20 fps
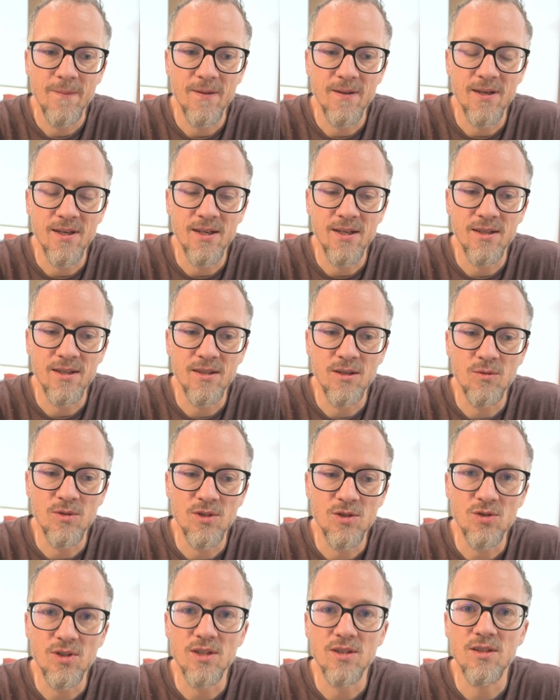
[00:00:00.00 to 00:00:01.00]
And I will
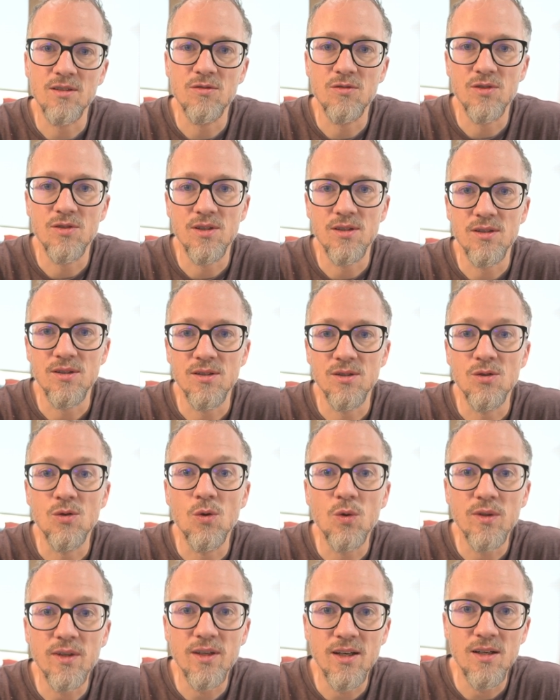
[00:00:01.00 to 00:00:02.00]
try different
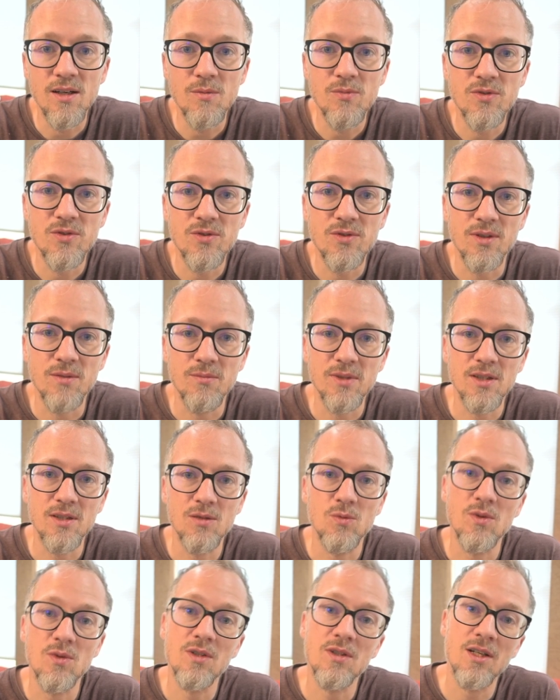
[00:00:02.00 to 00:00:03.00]
note apps. I mean, the
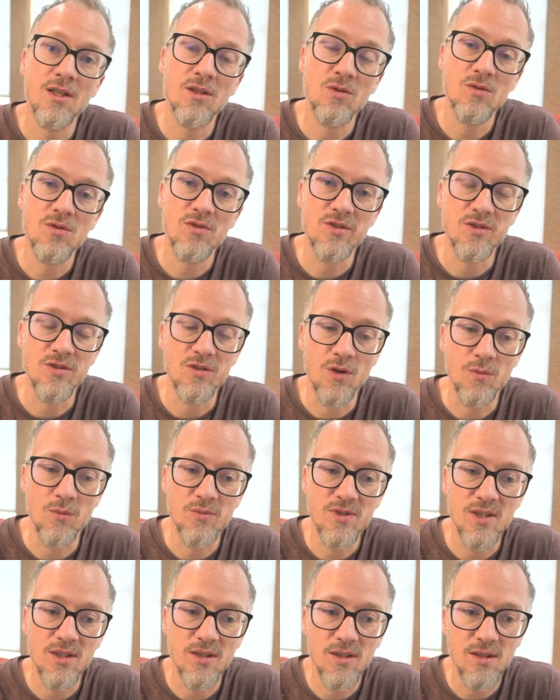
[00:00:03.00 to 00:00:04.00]
one I use is
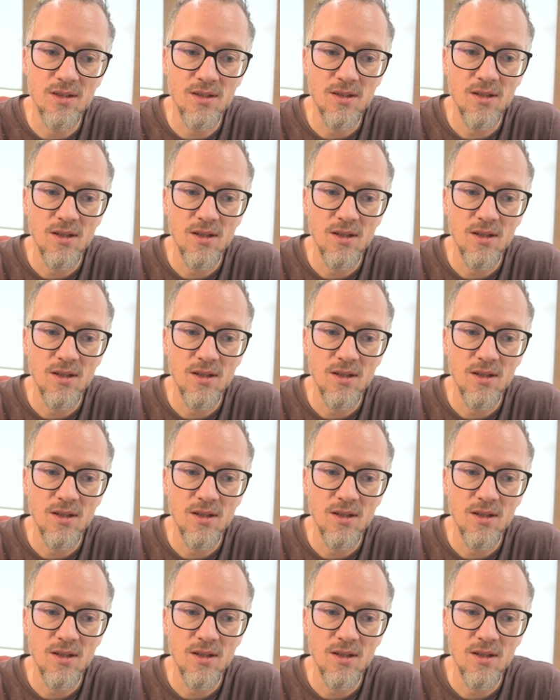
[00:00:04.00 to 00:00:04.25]
Obsidian